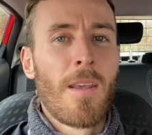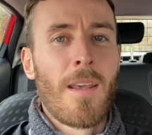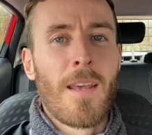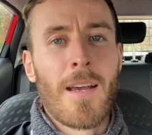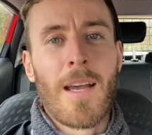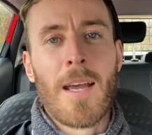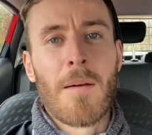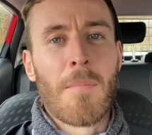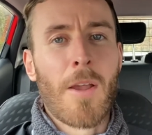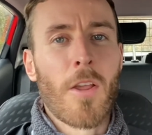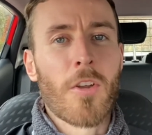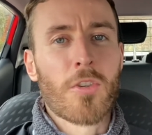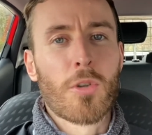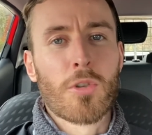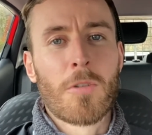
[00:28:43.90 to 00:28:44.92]
my other
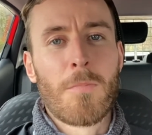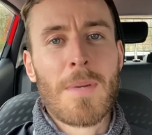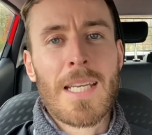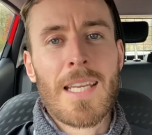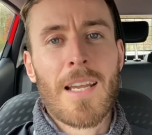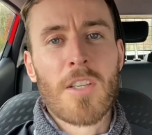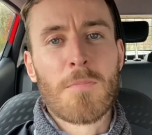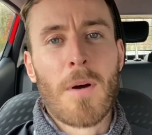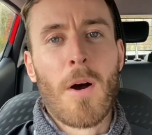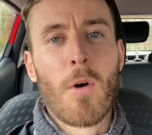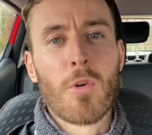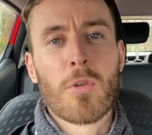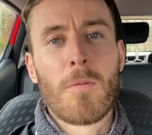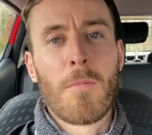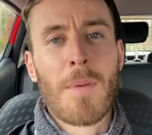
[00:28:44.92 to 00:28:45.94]
social medias, but
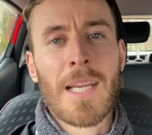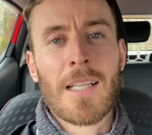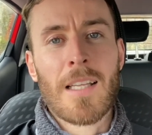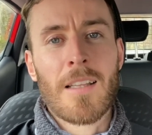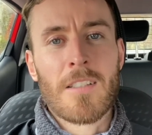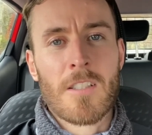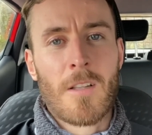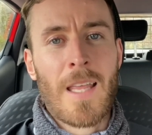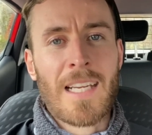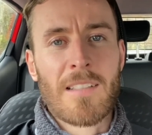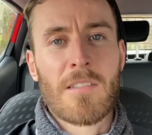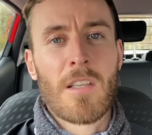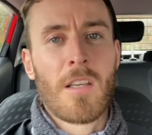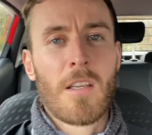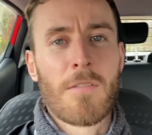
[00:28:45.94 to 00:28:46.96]
also mainly there's a link
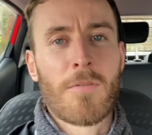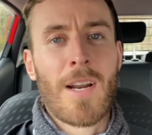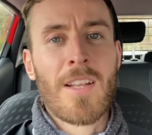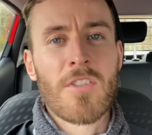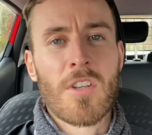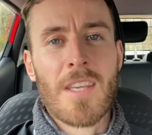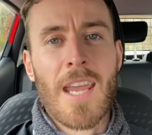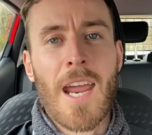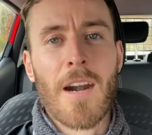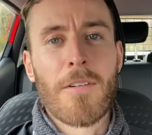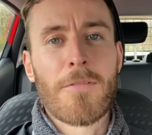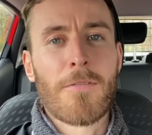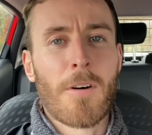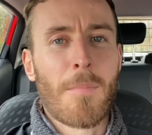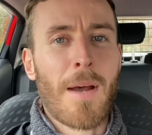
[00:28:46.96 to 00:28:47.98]
to Friends of the Earth
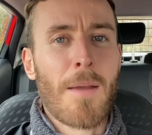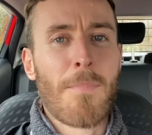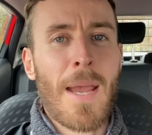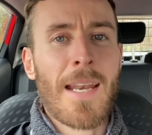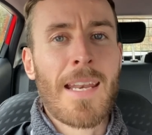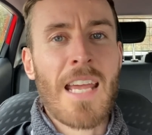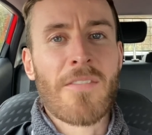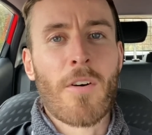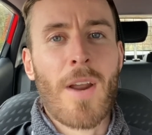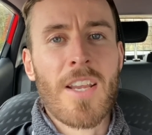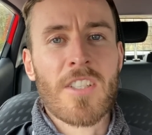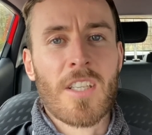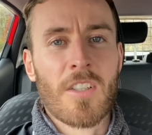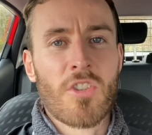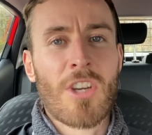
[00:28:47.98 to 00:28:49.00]
for my Ben
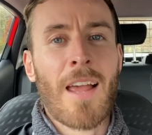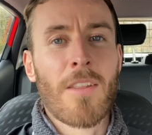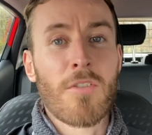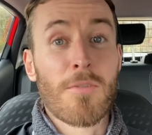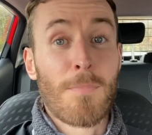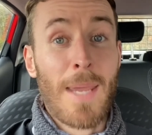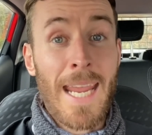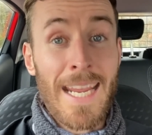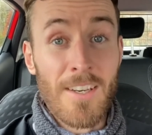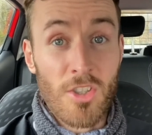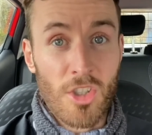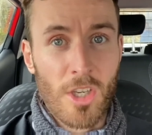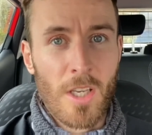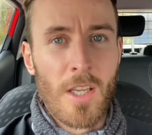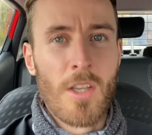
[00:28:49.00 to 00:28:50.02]
Neveresting challenge page.
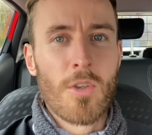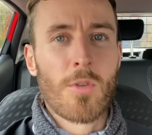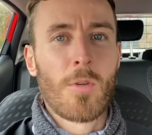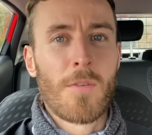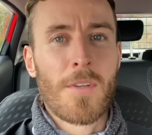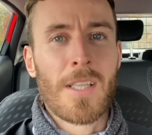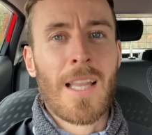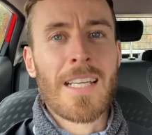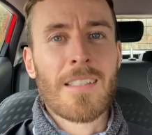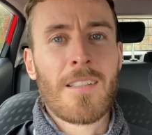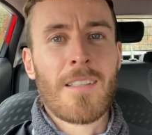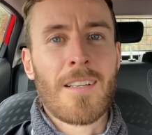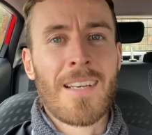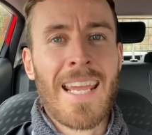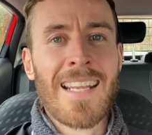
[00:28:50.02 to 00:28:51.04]
So if you'd like to
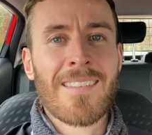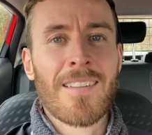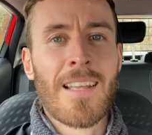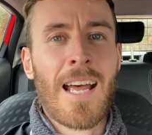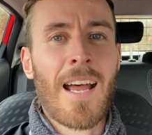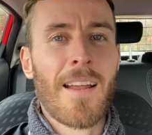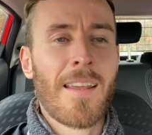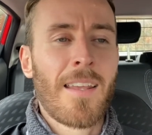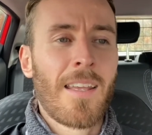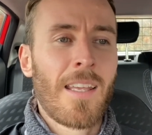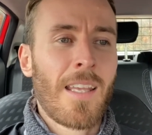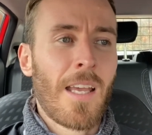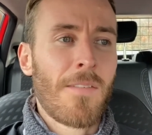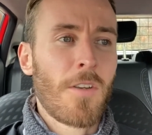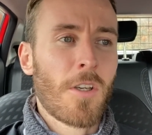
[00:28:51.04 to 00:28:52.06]
donate to that,
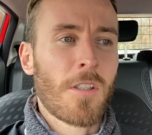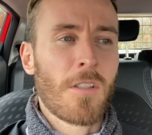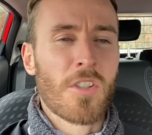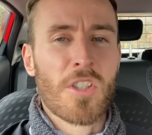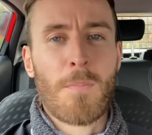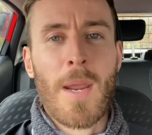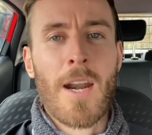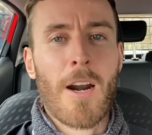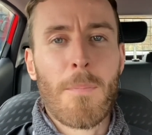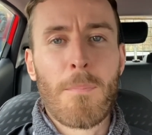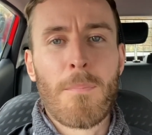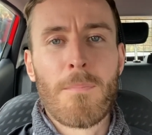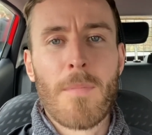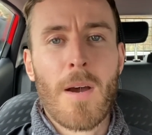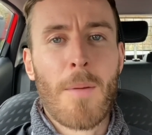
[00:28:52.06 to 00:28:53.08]
if you can spare
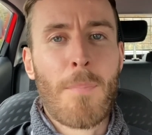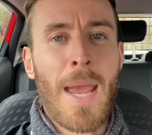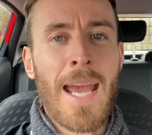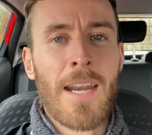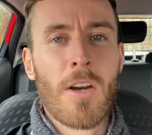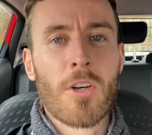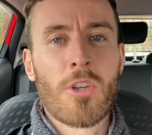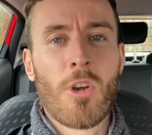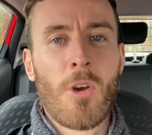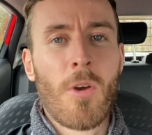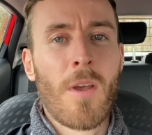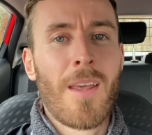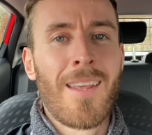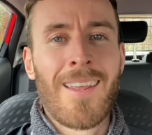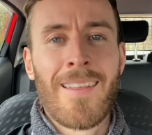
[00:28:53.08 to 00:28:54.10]
a penny or two,
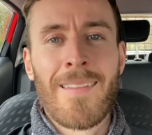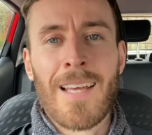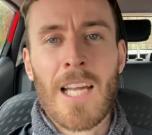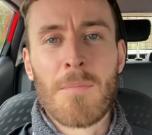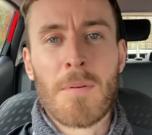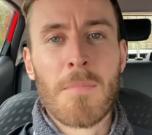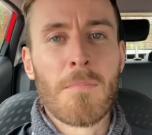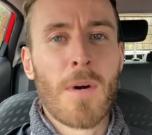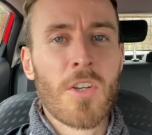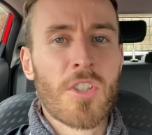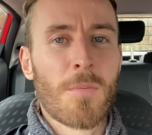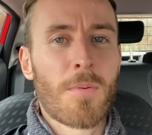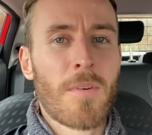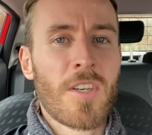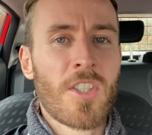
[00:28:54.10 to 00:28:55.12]
that'd be much
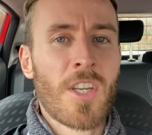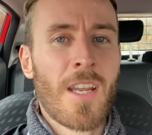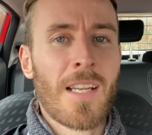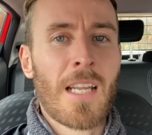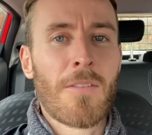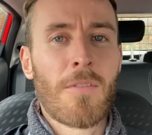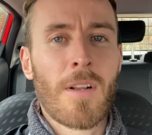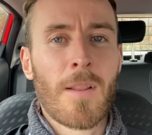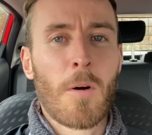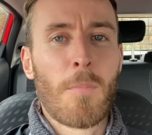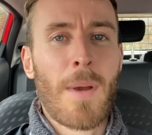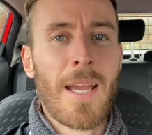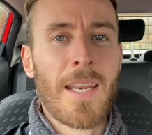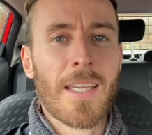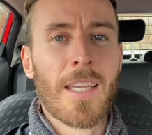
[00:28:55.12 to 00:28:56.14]
appreciated. Every little
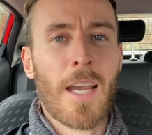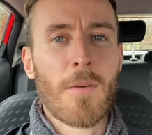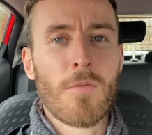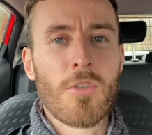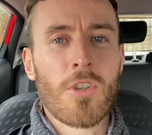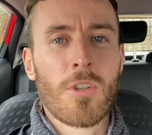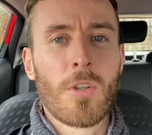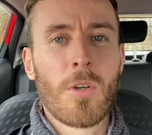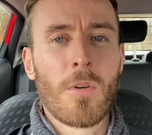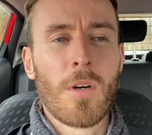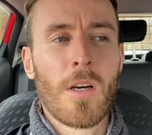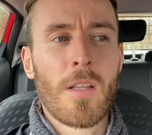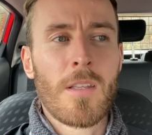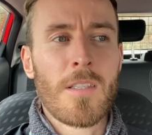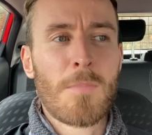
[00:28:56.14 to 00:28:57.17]
penny counts. You know,
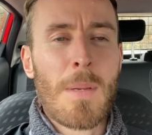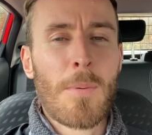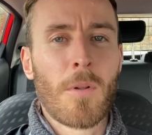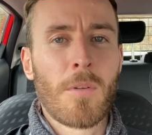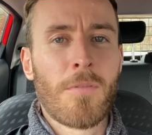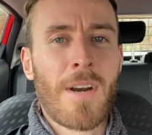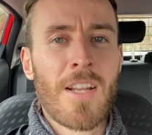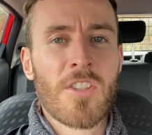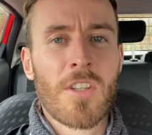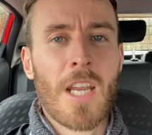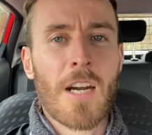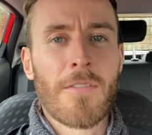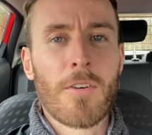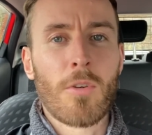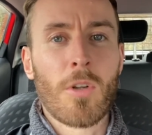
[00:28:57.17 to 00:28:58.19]
these people, Friends of the
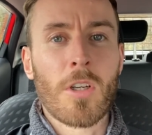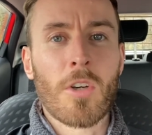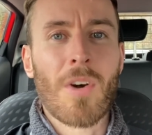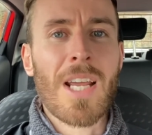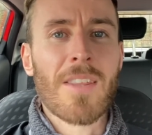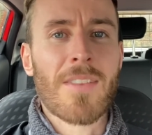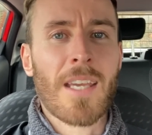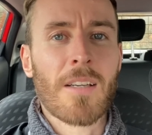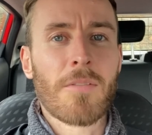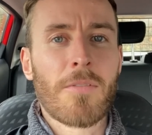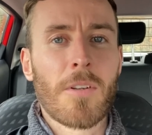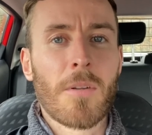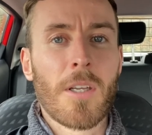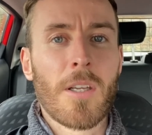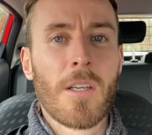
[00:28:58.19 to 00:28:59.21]
Earth, are doing a great thing for
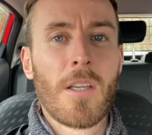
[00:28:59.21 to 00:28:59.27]
the